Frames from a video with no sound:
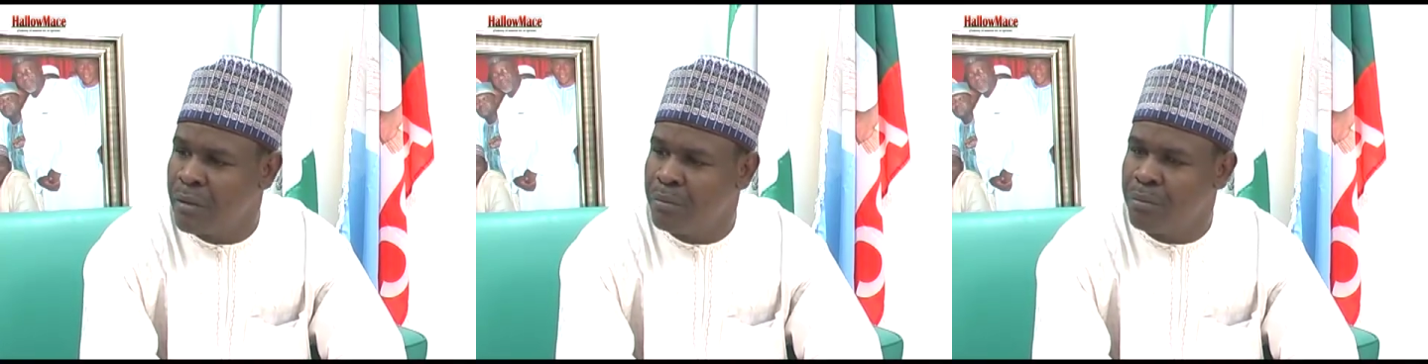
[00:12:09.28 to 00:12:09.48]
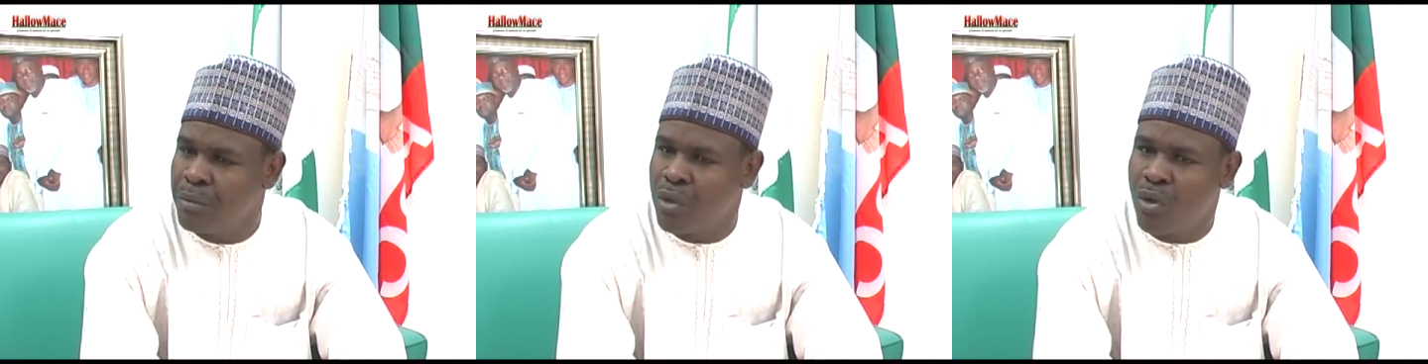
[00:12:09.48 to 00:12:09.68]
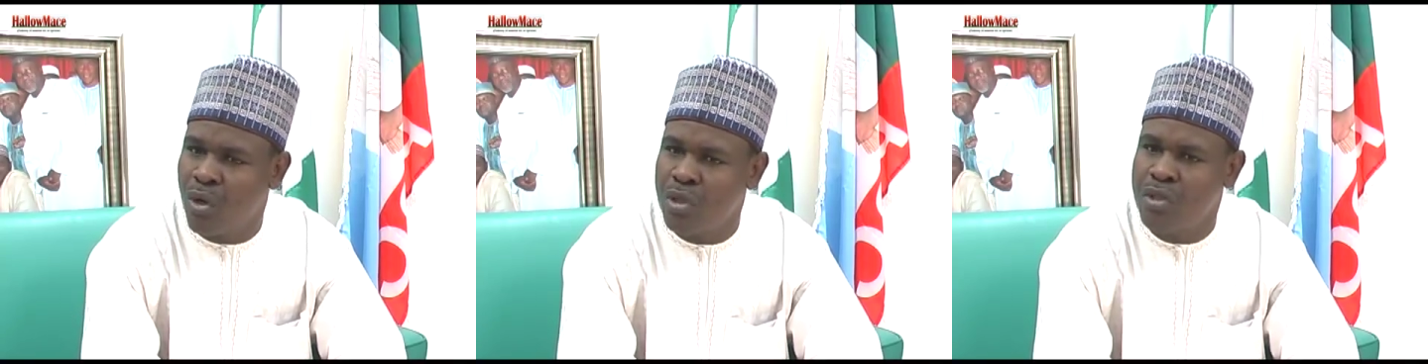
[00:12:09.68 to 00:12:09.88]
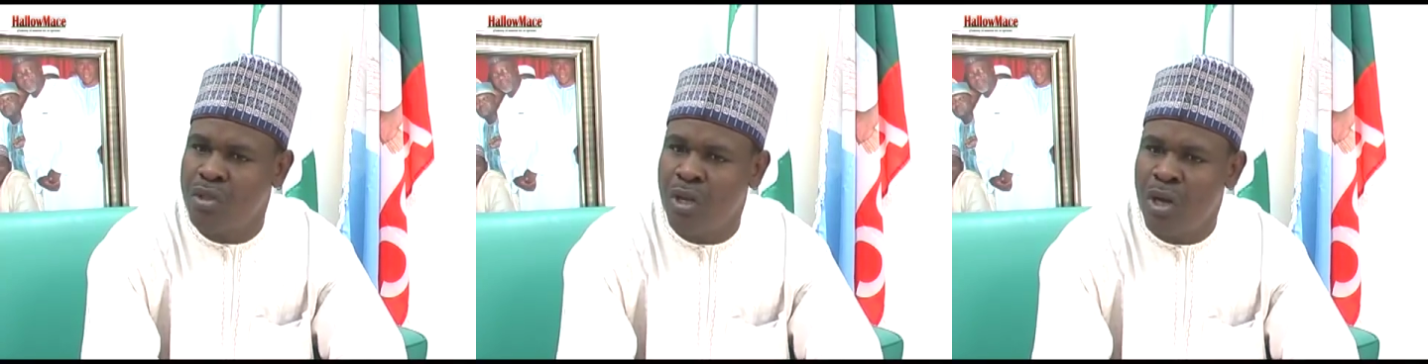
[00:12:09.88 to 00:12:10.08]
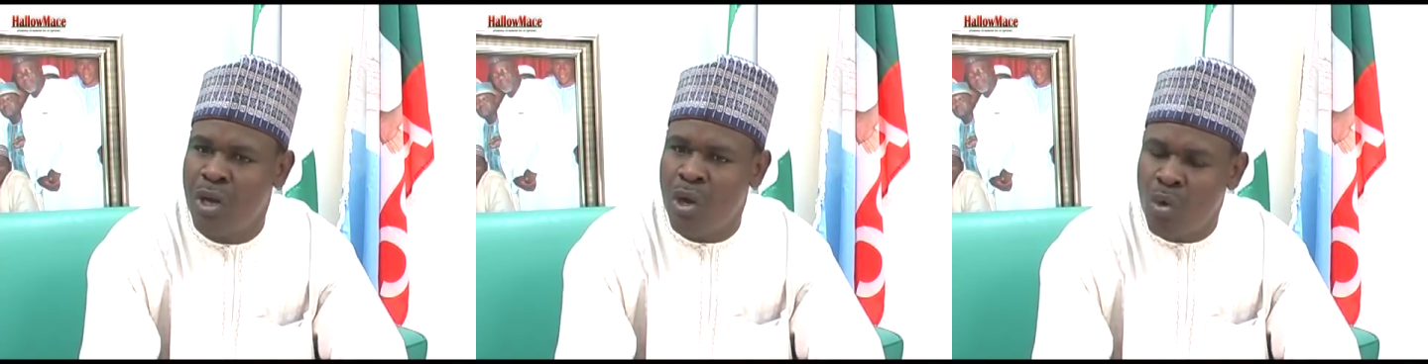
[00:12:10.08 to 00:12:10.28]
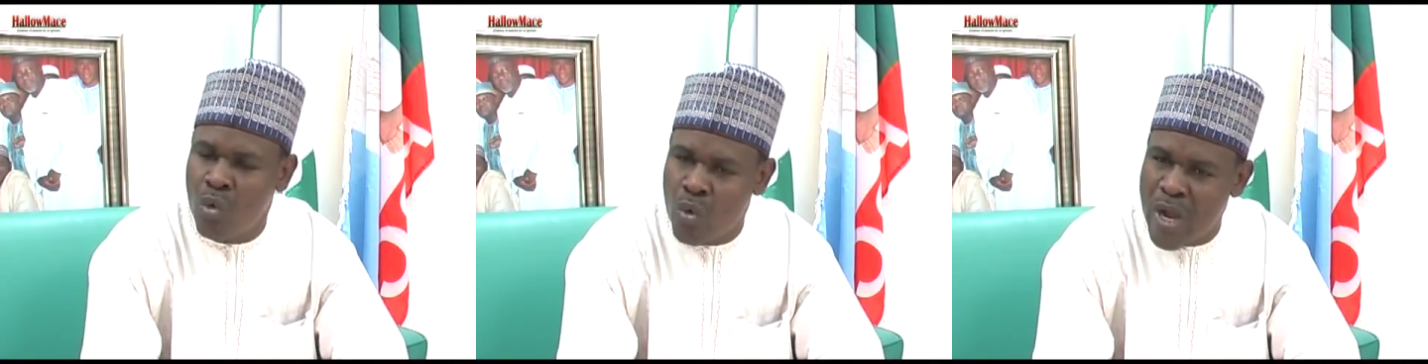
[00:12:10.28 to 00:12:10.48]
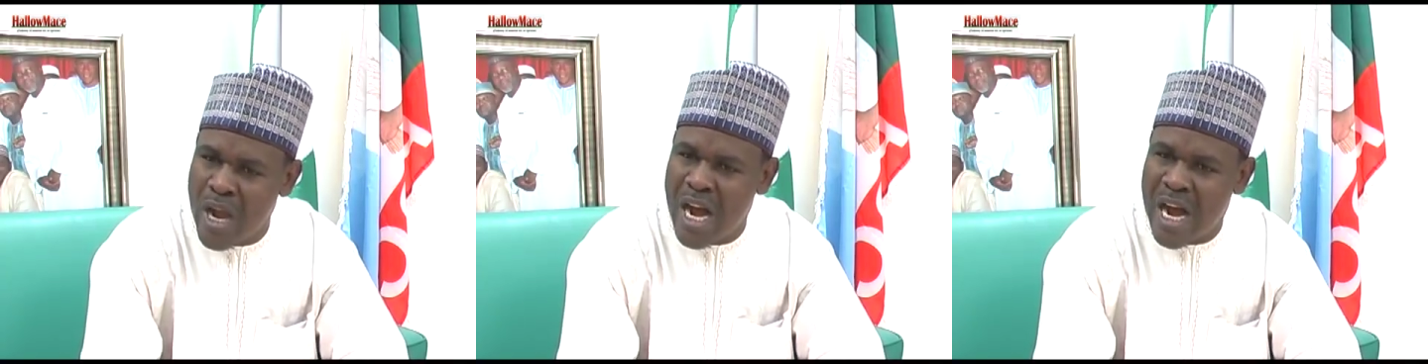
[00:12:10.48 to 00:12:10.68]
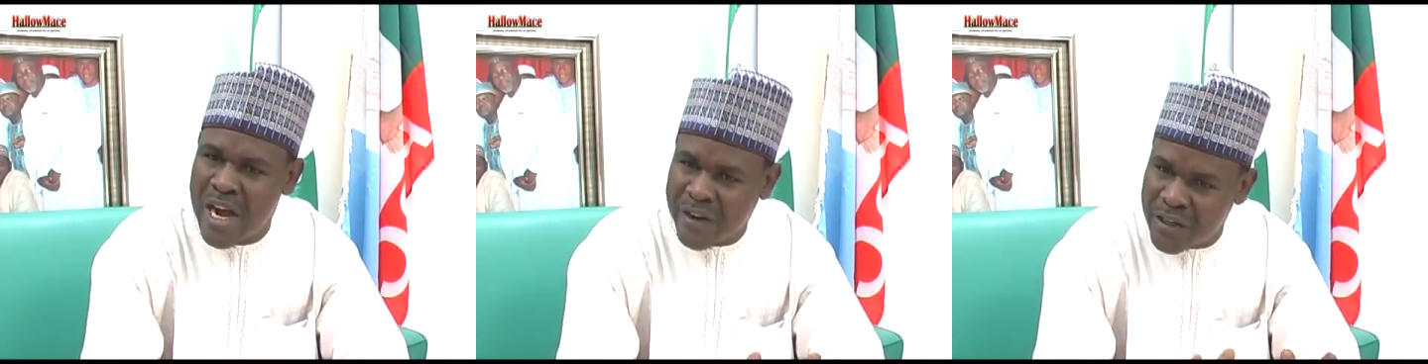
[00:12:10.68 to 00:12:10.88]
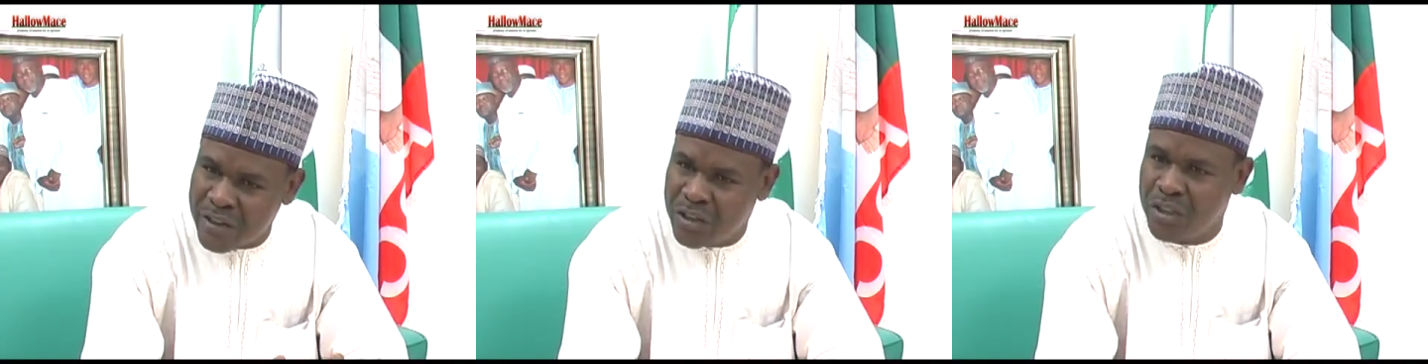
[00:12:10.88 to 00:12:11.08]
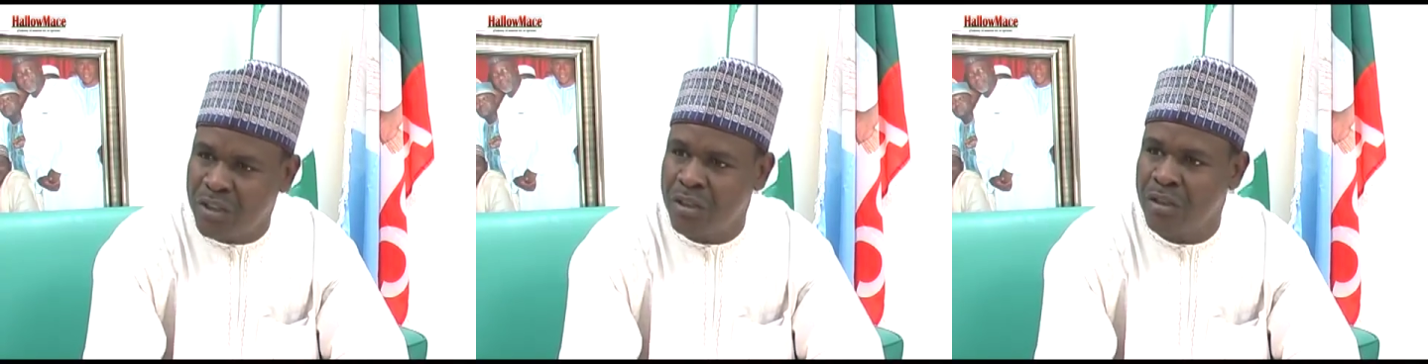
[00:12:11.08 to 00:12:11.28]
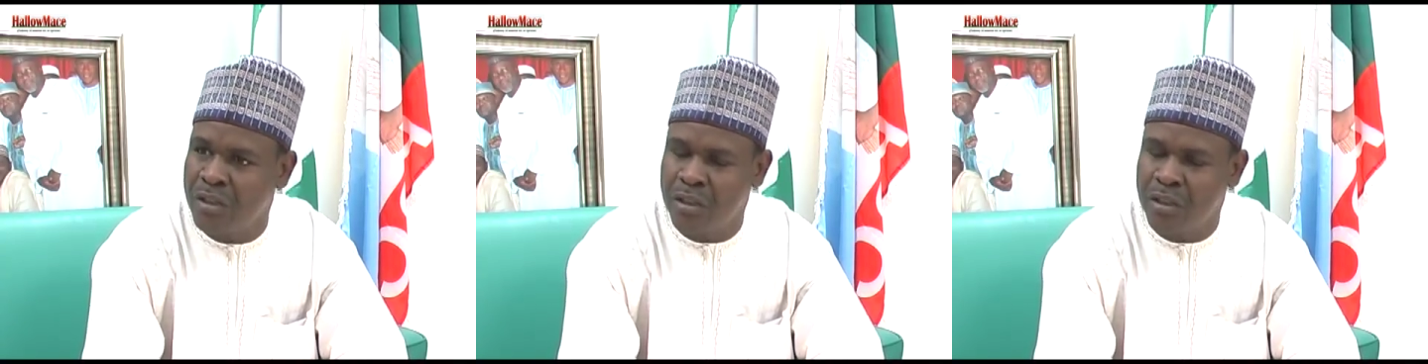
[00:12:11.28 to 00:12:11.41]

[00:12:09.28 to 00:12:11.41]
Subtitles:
Because we are arranging.